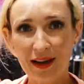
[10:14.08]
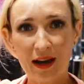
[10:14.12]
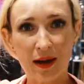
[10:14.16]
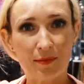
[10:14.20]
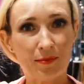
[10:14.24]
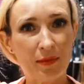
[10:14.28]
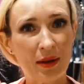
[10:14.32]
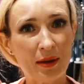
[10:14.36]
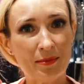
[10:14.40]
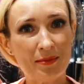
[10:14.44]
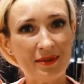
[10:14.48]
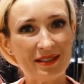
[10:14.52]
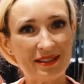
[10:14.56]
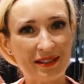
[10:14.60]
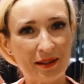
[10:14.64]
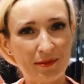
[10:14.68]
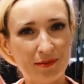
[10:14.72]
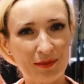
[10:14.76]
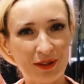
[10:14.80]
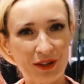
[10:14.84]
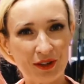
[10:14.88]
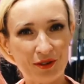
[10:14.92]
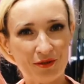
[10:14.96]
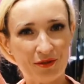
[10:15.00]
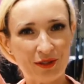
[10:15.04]
Yeah, maybe
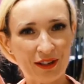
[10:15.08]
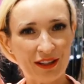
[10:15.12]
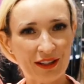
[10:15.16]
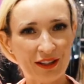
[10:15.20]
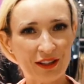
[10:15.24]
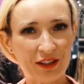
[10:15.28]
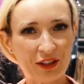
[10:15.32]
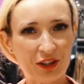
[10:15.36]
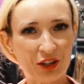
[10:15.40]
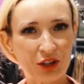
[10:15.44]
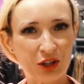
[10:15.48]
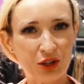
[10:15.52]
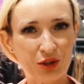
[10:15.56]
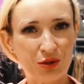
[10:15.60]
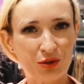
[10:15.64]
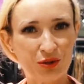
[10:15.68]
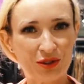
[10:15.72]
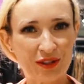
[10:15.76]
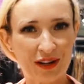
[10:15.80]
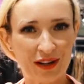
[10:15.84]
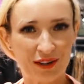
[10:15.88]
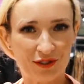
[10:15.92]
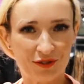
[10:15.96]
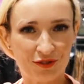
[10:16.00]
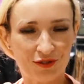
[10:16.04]
something really
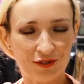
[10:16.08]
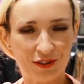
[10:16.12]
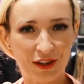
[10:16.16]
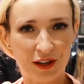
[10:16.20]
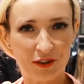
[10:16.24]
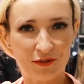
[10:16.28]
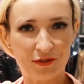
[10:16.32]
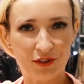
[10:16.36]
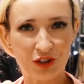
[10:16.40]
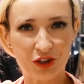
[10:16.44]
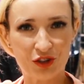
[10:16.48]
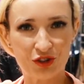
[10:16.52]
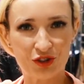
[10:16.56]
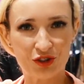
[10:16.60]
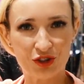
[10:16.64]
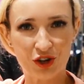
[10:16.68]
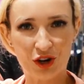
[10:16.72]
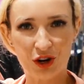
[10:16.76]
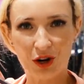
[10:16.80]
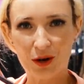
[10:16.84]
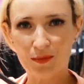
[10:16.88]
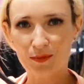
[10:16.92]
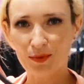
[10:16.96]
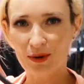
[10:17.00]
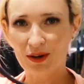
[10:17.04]
cute and fluffy on
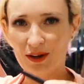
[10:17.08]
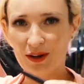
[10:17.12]
top.